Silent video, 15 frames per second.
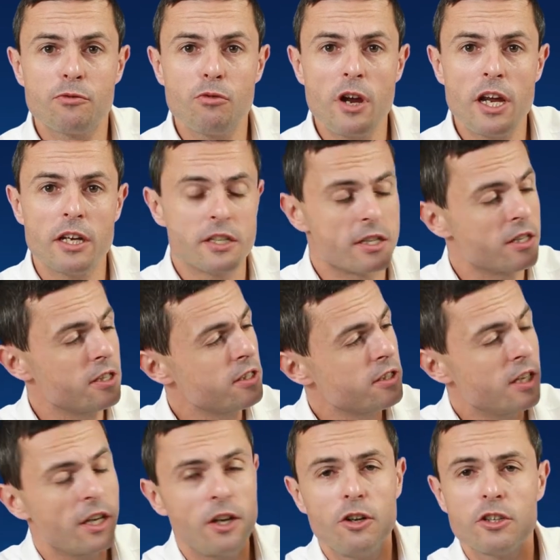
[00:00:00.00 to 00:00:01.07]
friend.
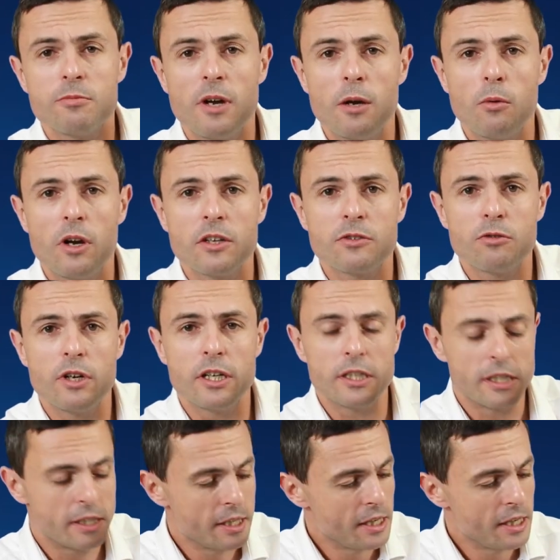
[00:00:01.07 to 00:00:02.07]
Say hello to my wife's friend.